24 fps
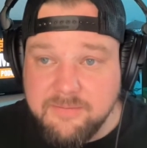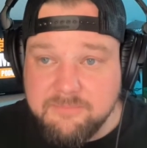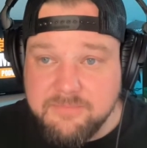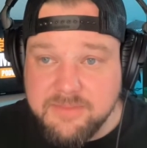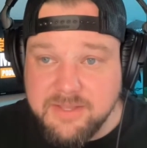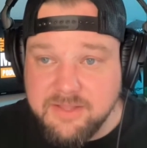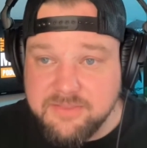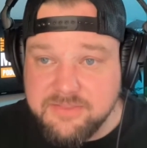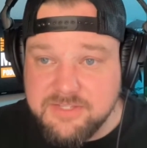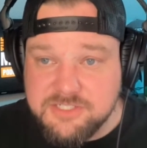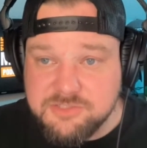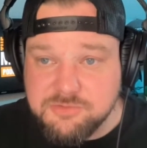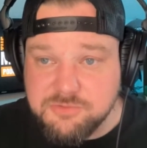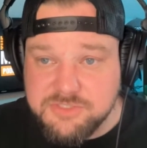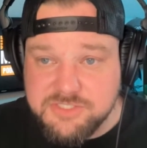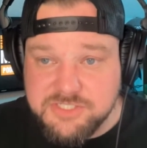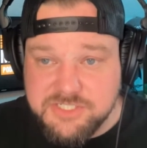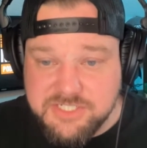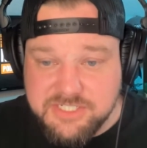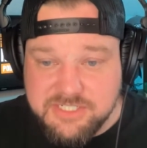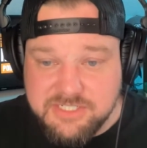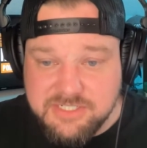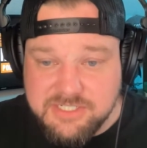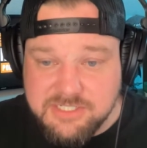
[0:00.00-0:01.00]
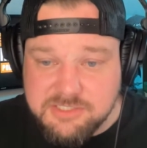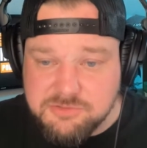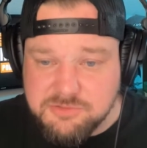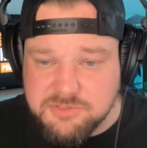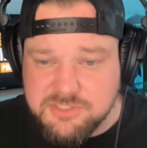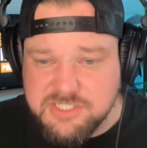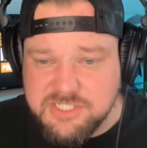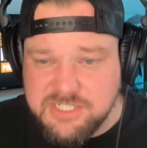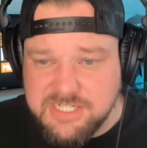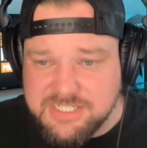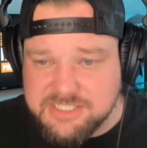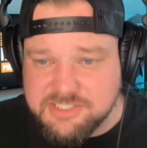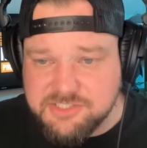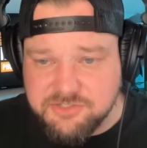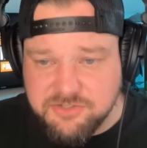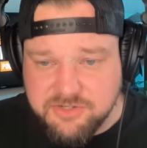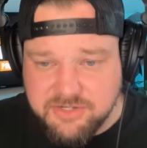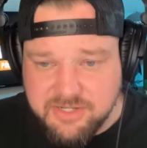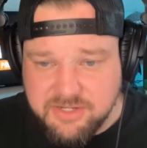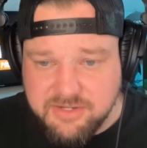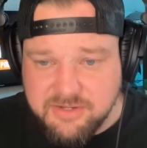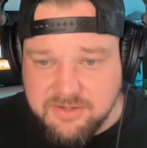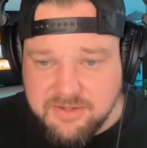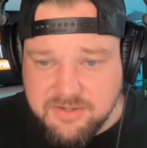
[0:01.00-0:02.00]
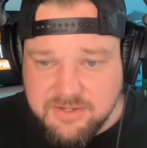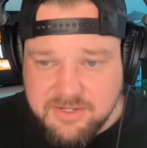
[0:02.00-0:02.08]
Now, this was yesterday